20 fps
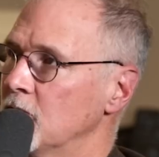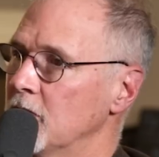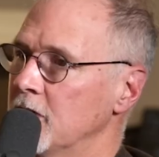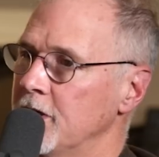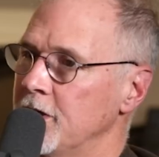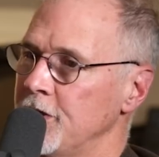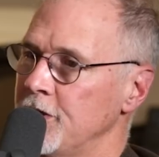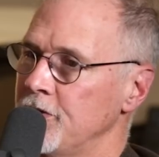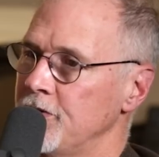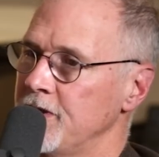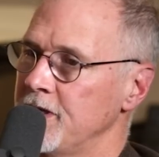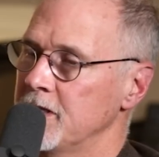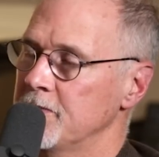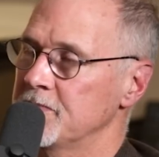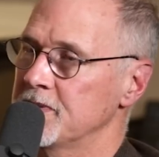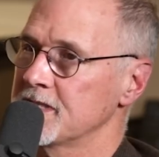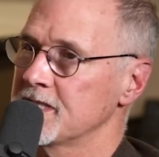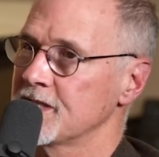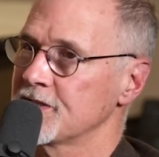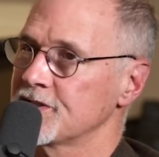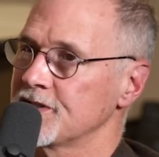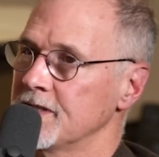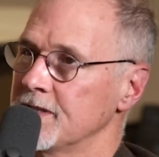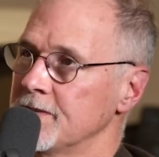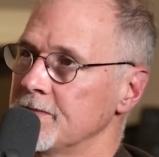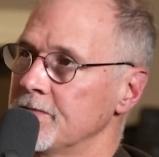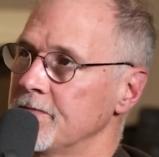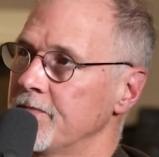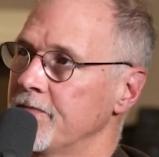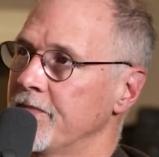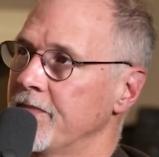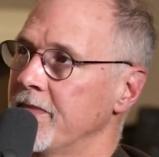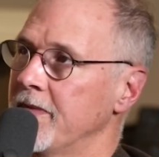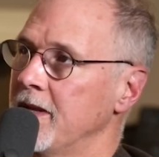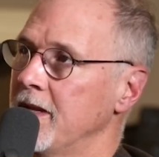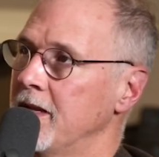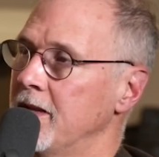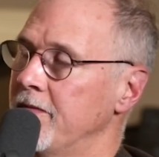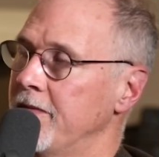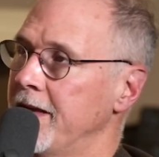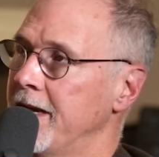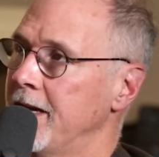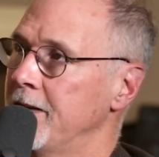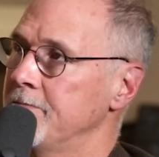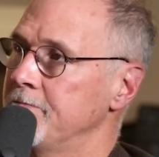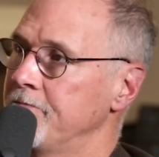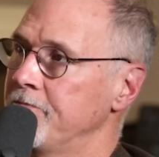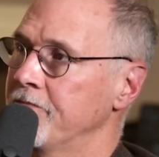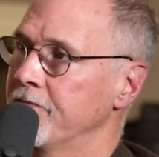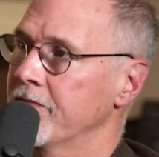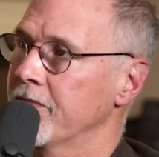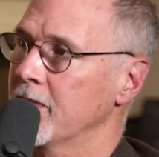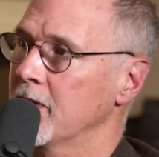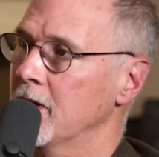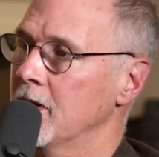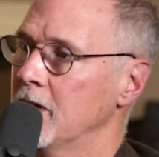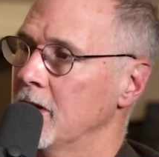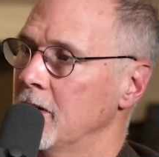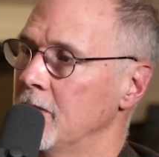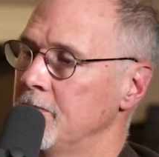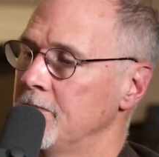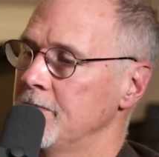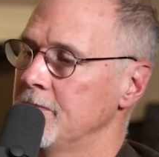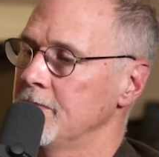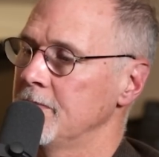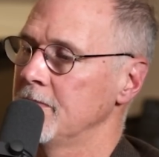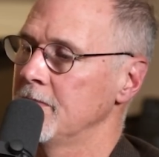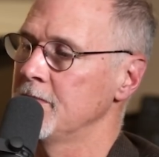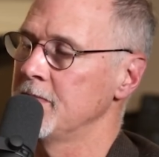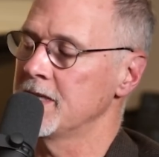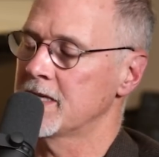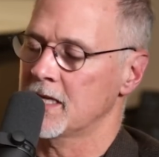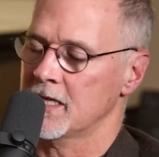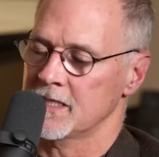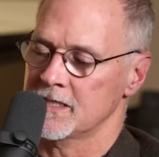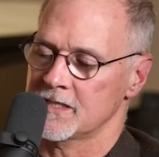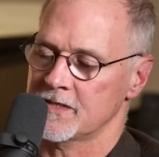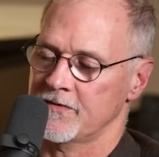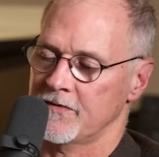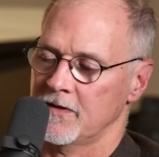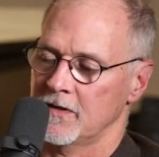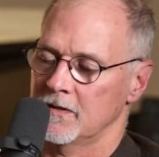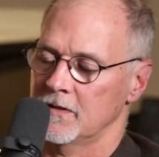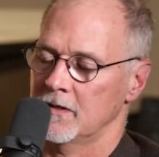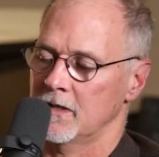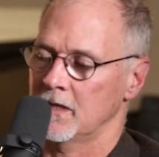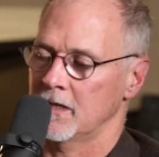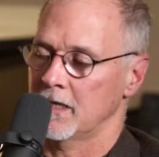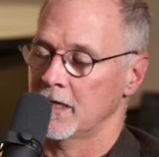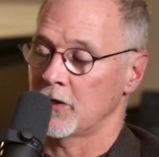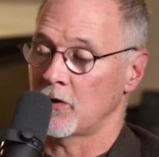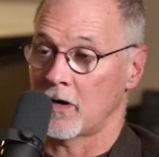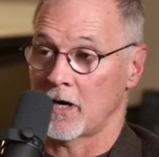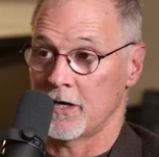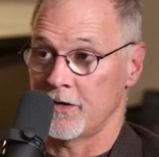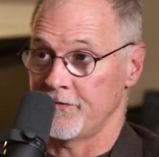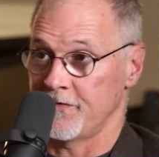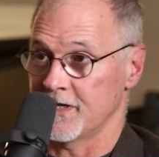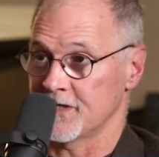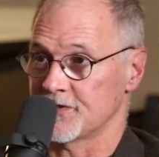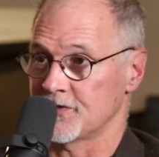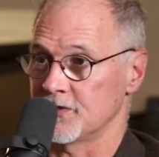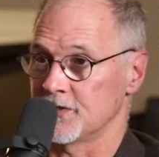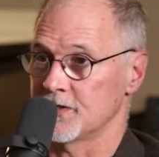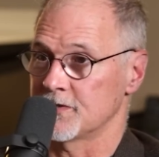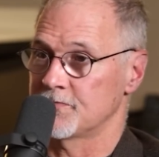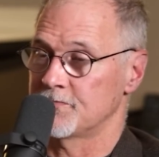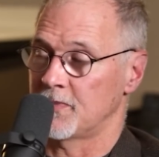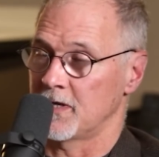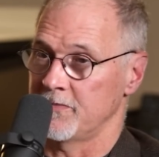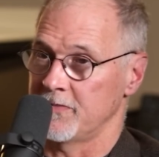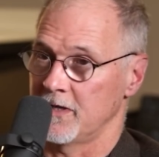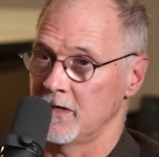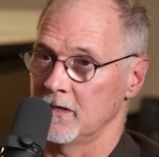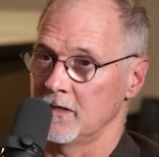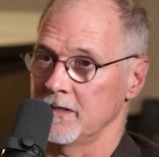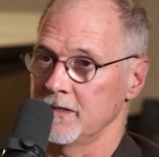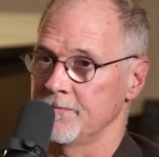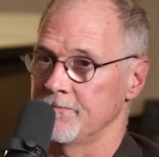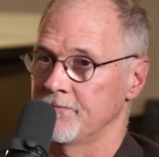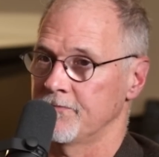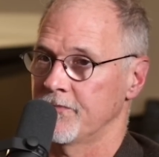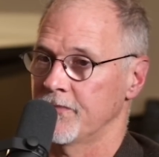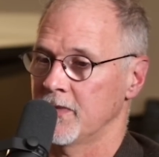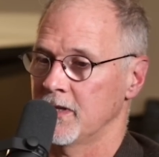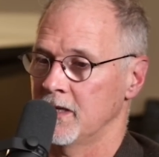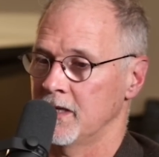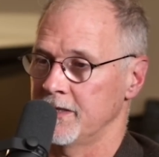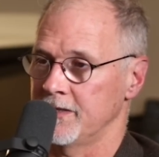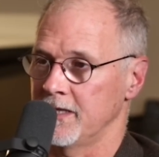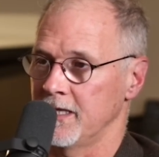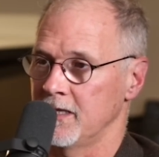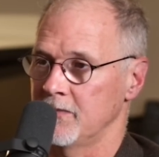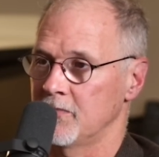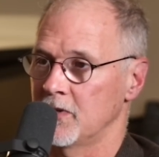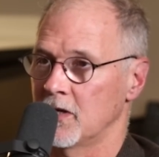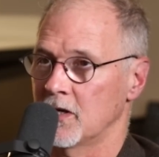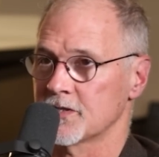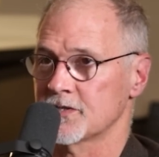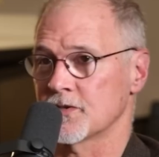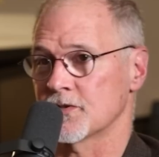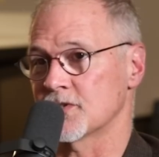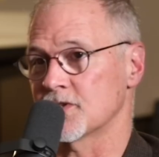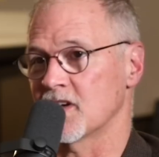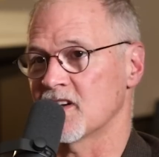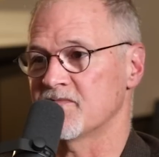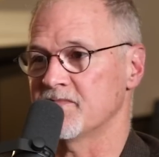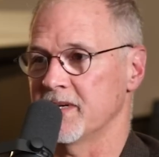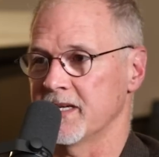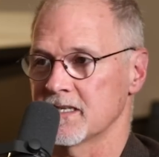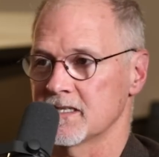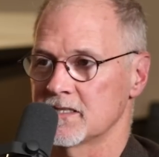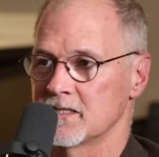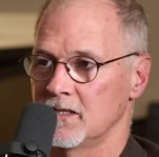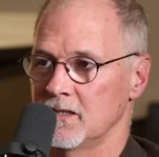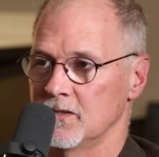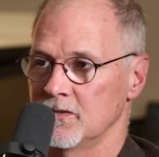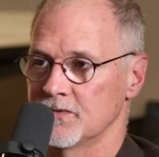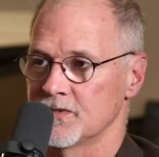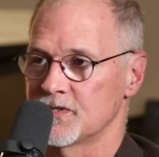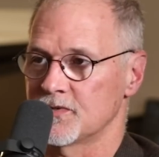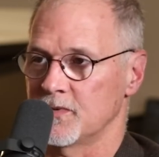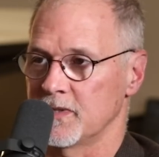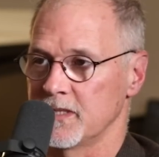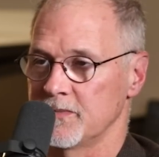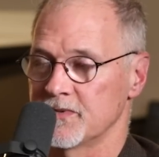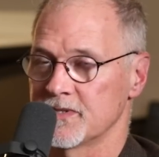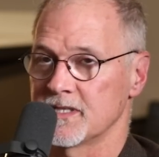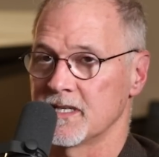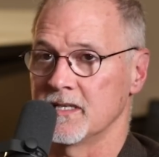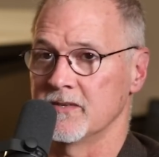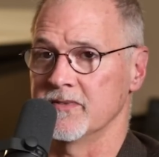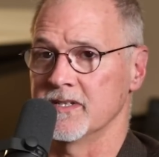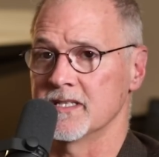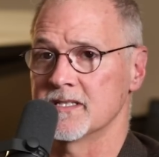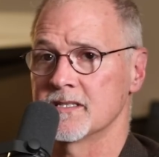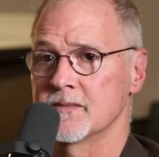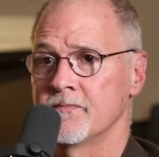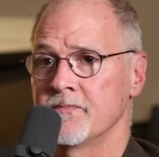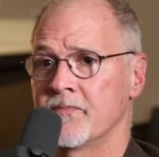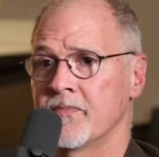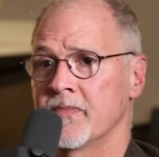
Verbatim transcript: we're in a unique position in that because of you know, our investors, primarily Hyundai, but also SoftBank still owns 20% of us.